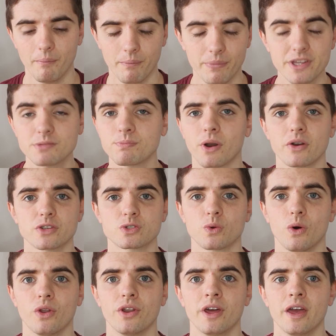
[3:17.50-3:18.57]
This Borough
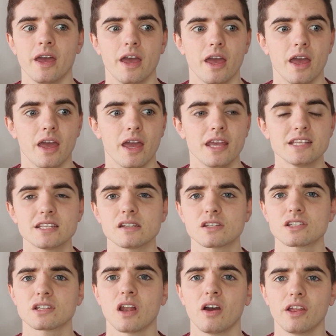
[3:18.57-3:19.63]
squad is in a
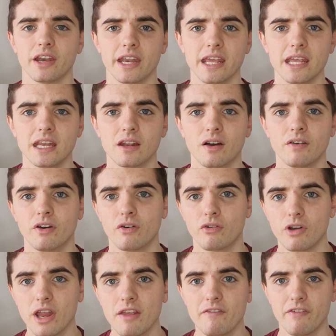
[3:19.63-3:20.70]
slight need of a
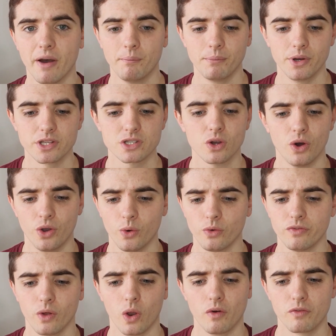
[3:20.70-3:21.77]
revamp, but it's got an
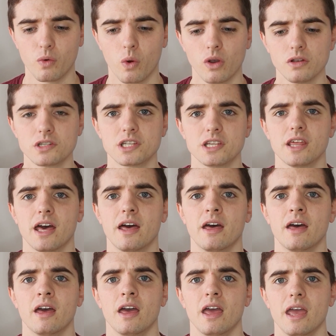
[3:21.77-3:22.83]
awful lot of quality there,
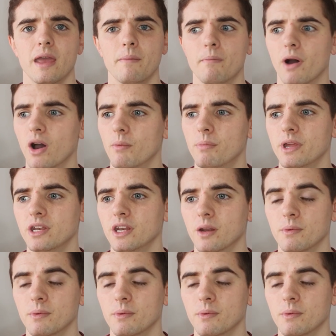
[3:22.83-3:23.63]
in my opinion.